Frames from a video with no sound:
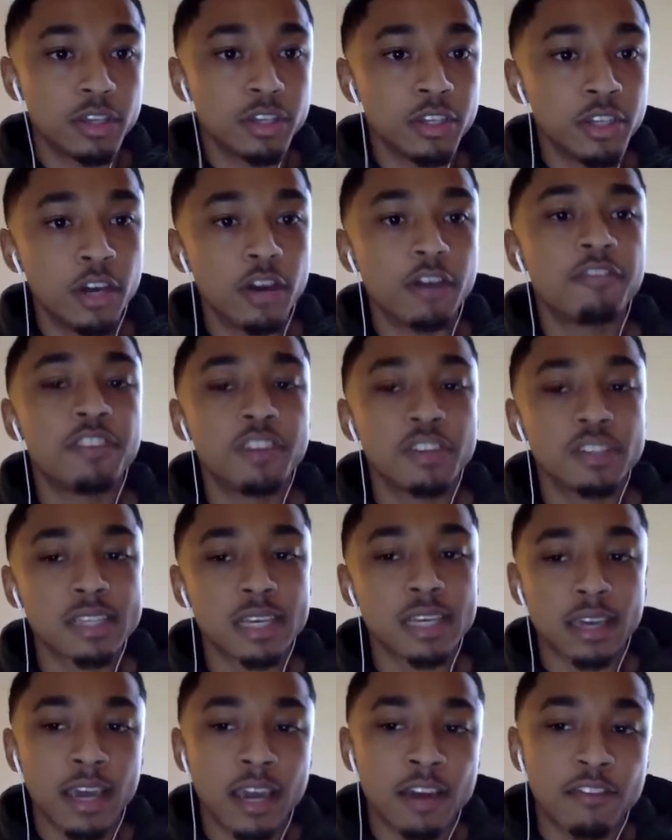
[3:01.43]
You know, it feels
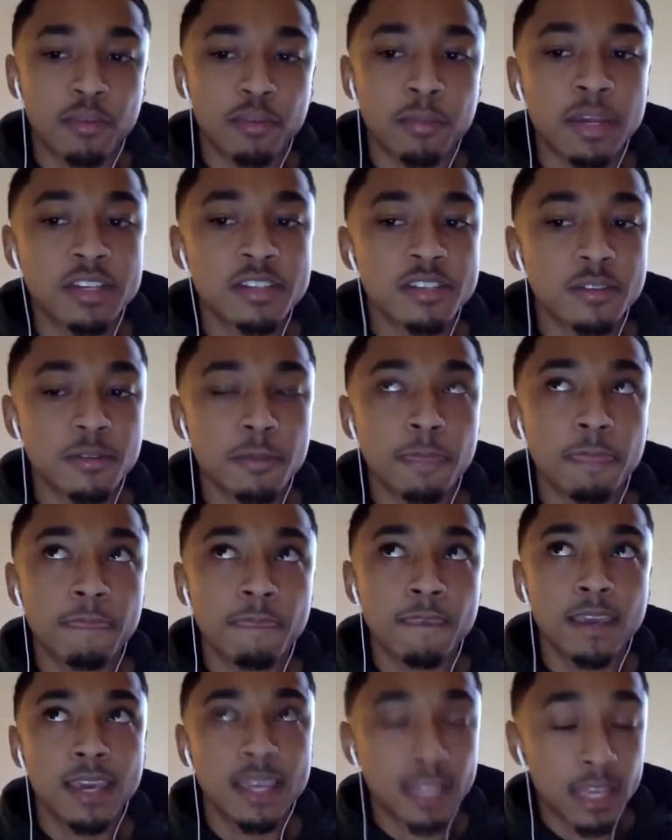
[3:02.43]
like an affirmation.
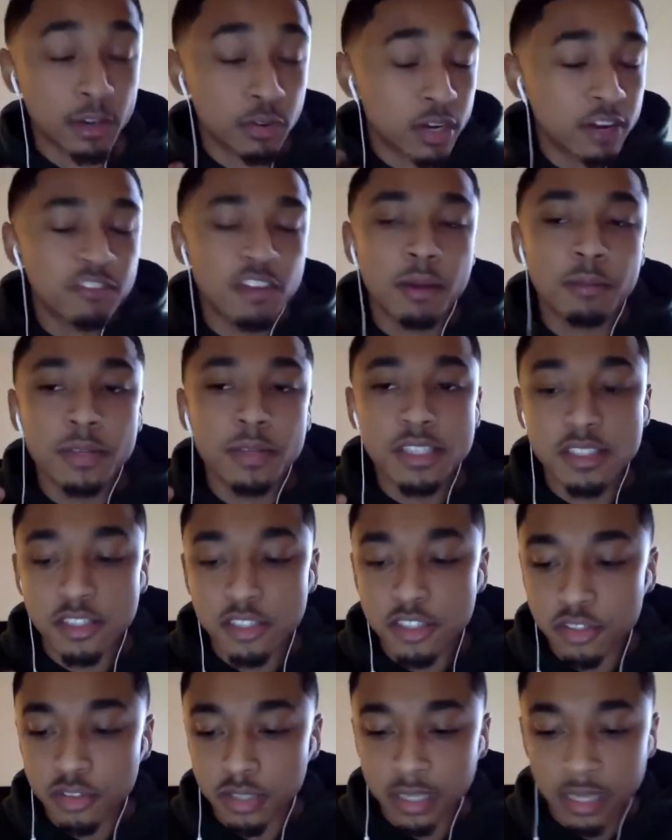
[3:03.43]
And like whenever I'm listening
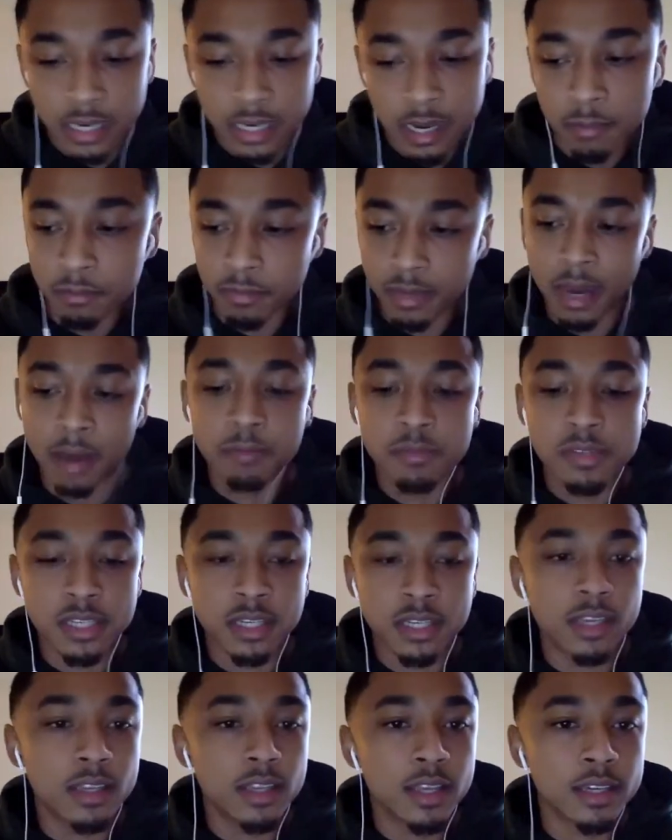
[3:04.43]
to it, like I'm
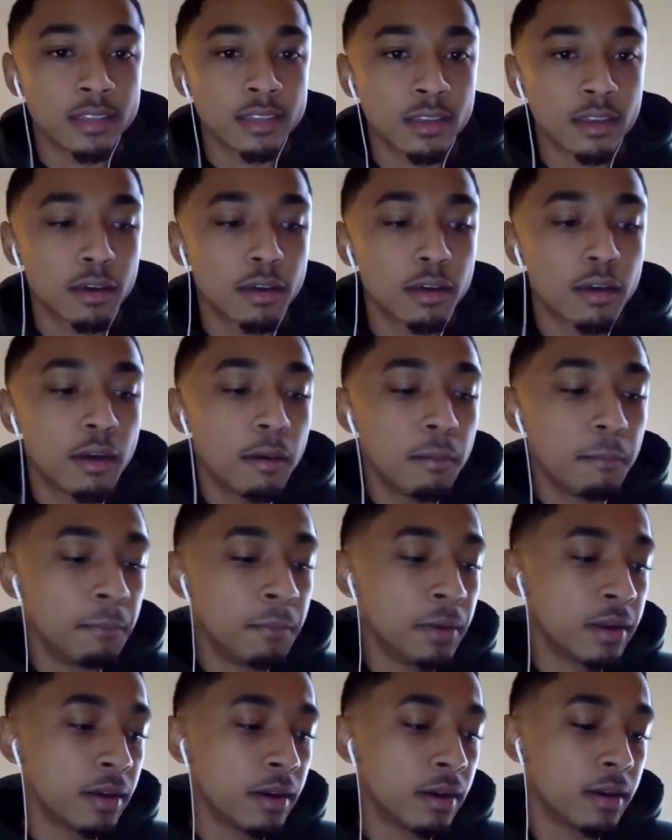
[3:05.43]
singing it like that.
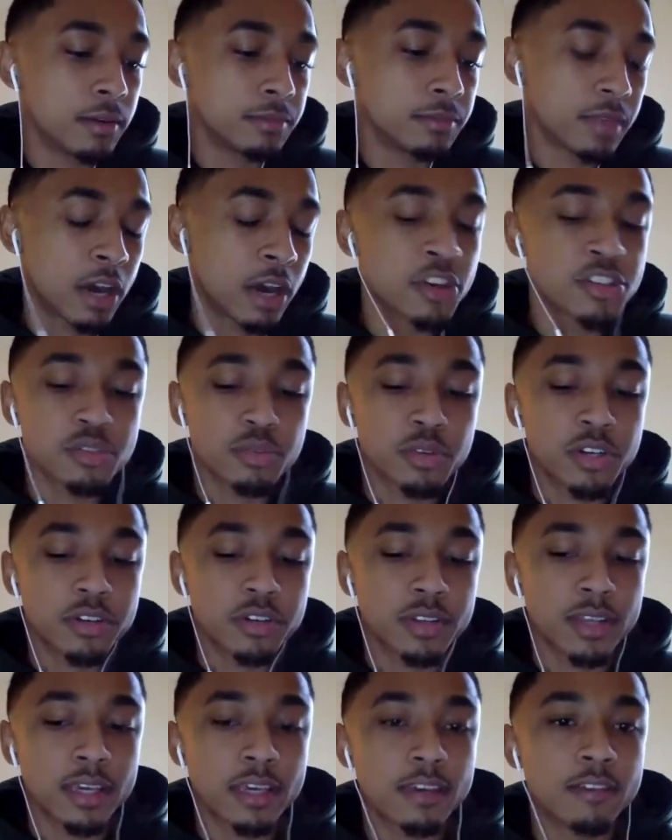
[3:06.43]
But I was just
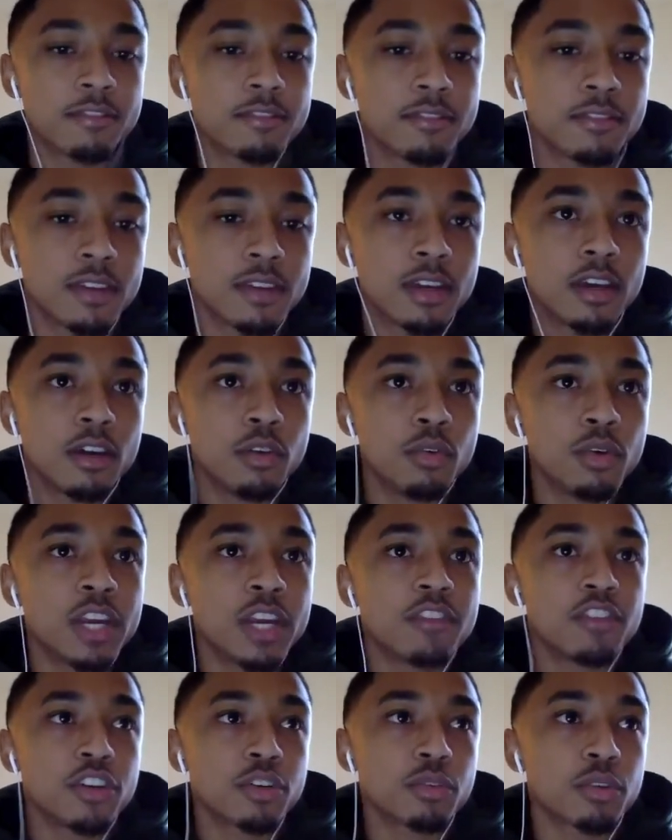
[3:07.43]
wondering, like, if
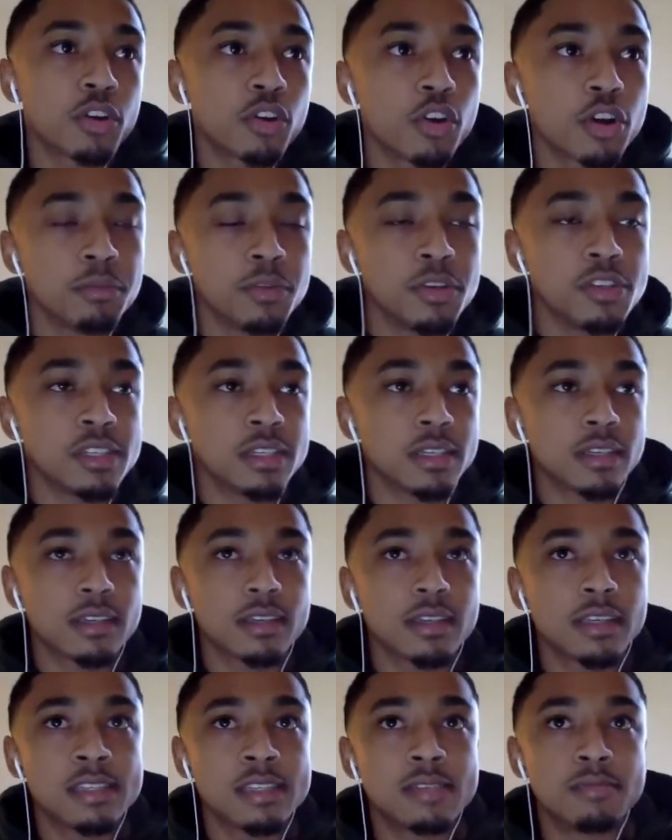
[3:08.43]
whenever you're recording music,
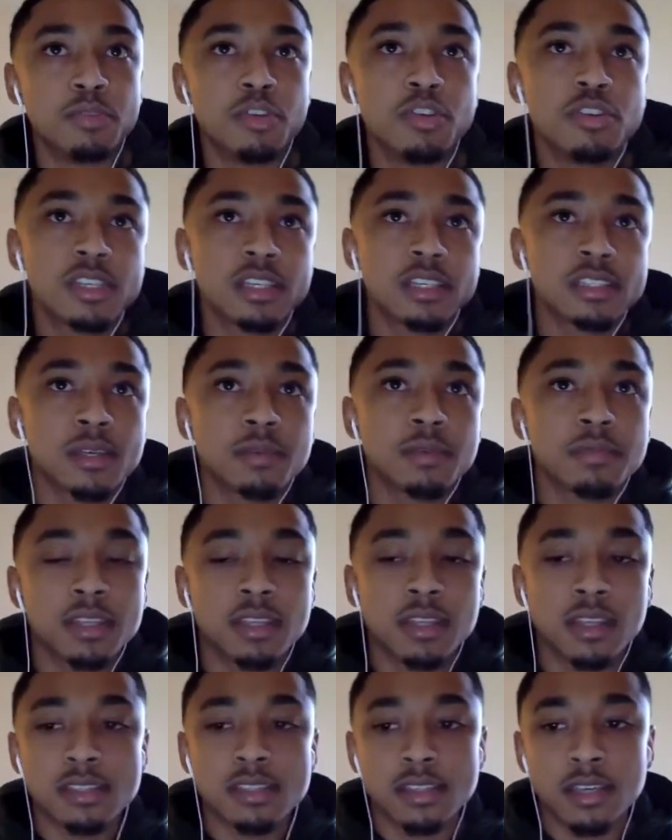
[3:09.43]
is music
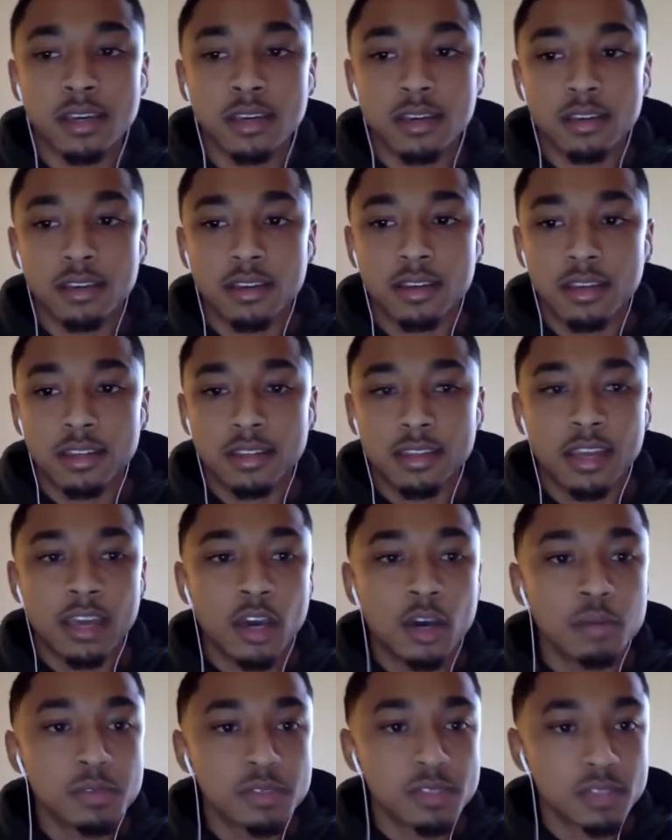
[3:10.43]
something that's like that
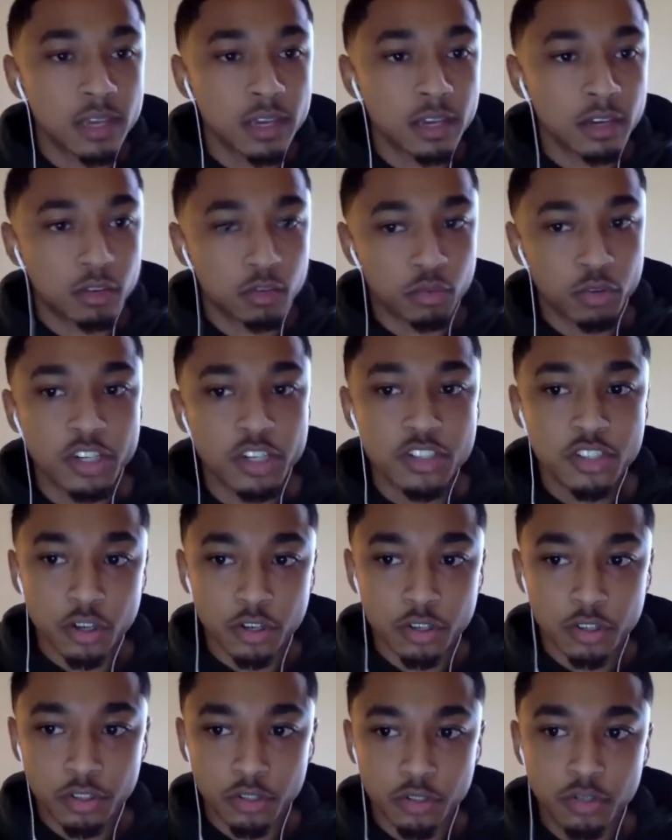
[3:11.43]
helps like reassure
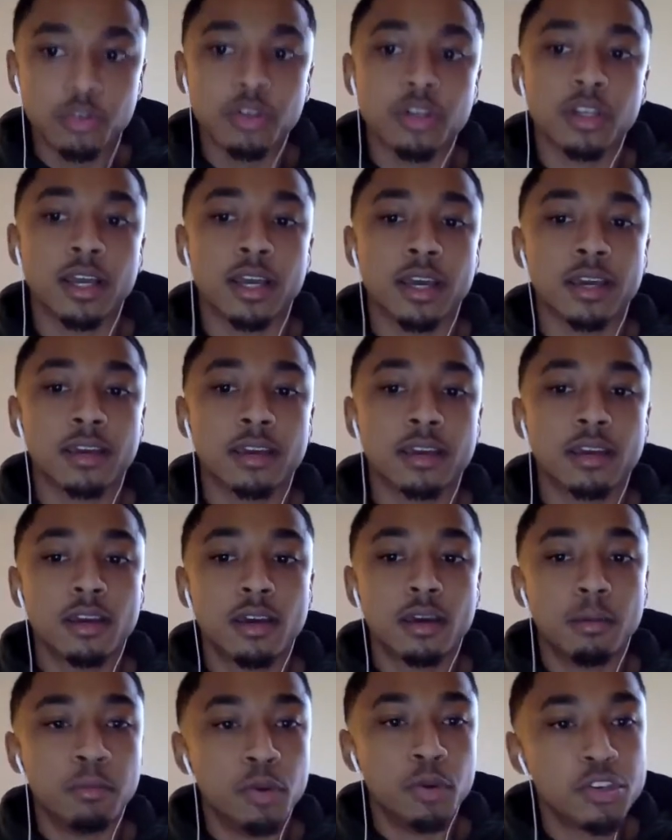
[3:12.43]
you or like
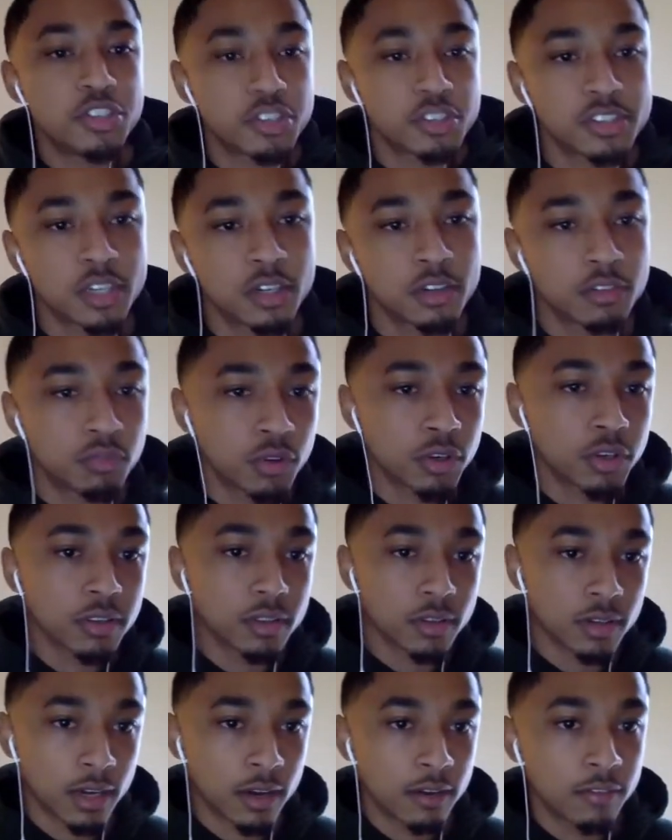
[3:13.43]
boost your self-worth
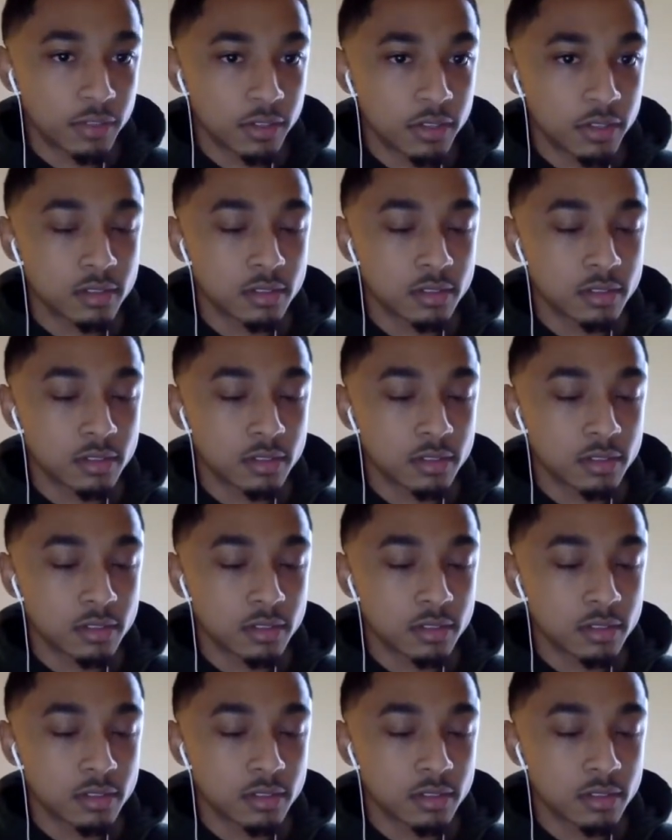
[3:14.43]
or confidence?